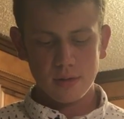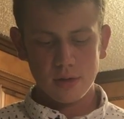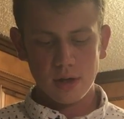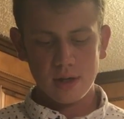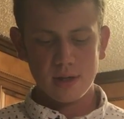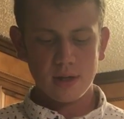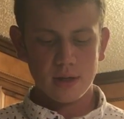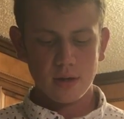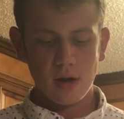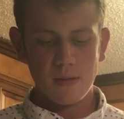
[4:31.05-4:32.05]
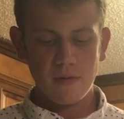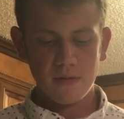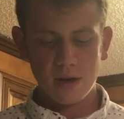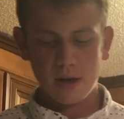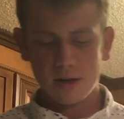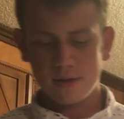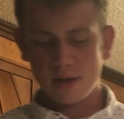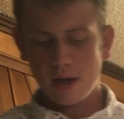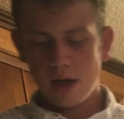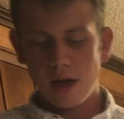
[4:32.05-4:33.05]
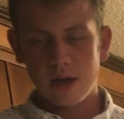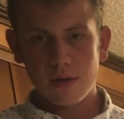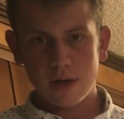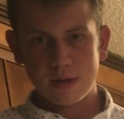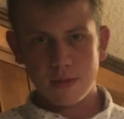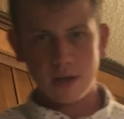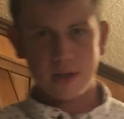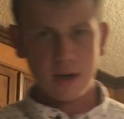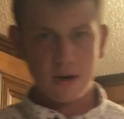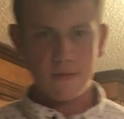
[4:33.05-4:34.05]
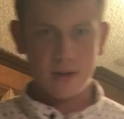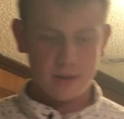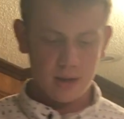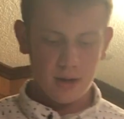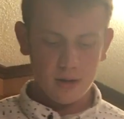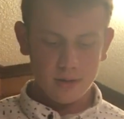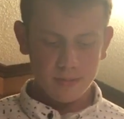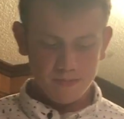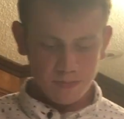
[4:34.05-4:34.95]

trains sex crime detectives and U.S. military investigators.